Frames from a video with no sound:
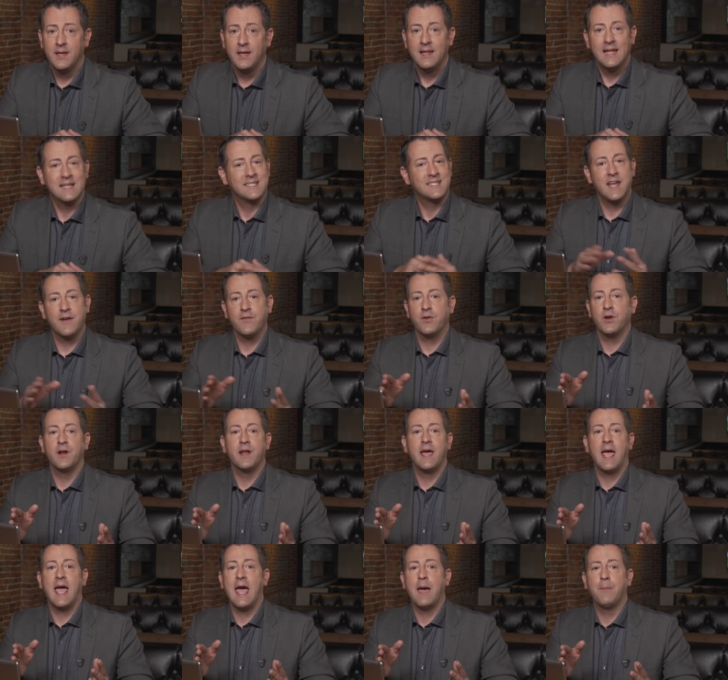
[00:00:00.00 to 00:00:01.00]
That's never going
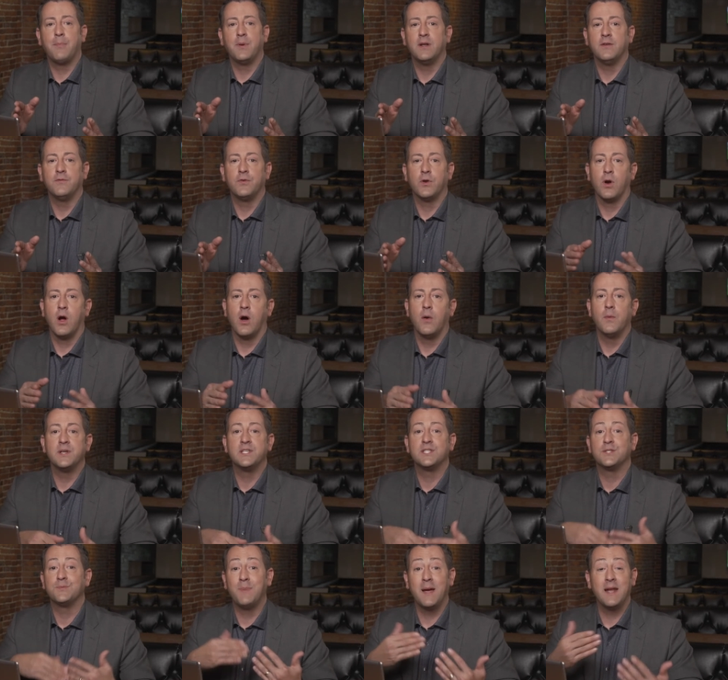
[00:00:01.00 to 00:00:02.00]
to happen if you're
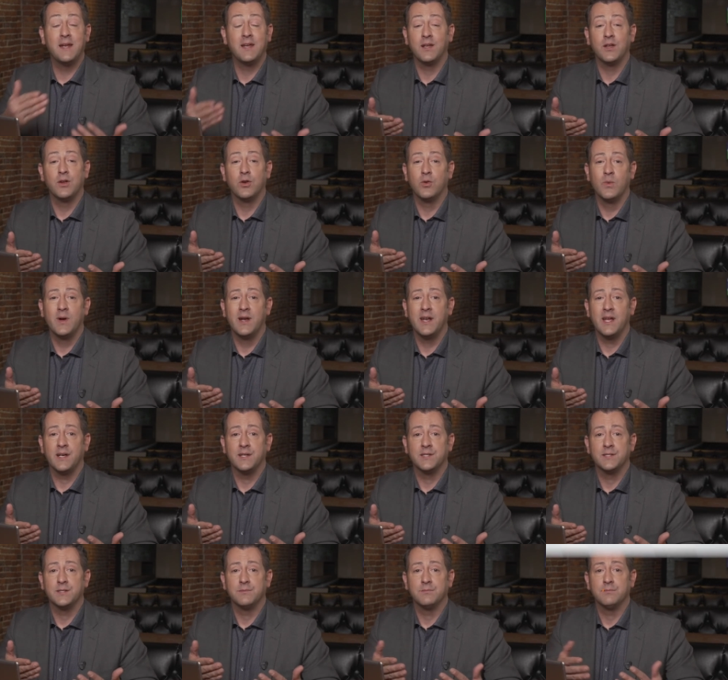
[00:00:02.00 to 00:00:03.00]
always spending your winnings.